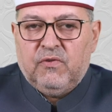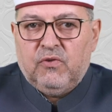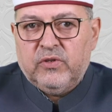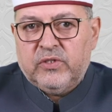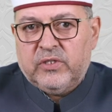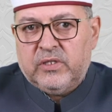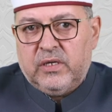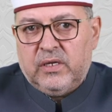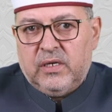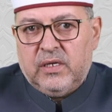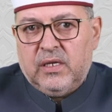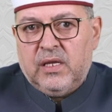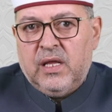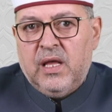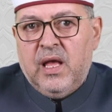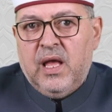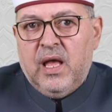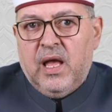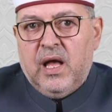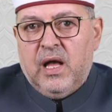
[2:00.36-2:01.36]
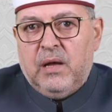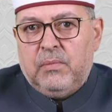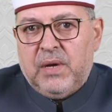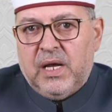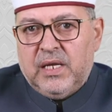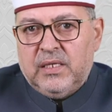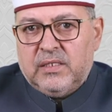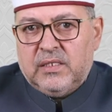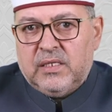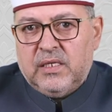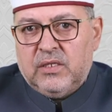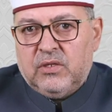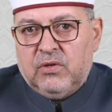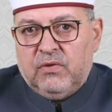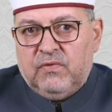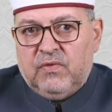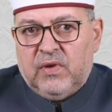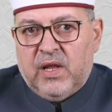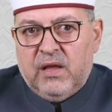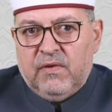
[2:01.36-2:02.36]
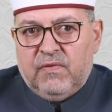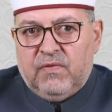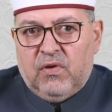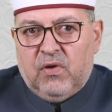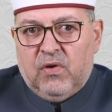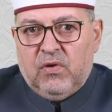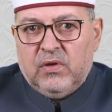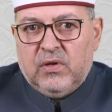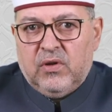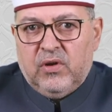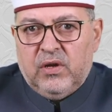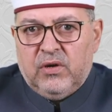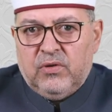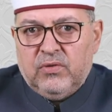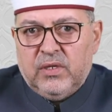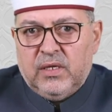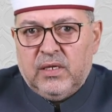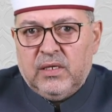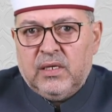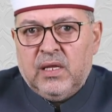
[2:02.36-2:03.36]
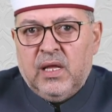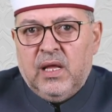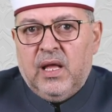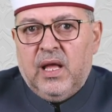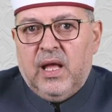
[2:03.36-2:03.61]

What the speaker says: fostering a mindset of lifelong learning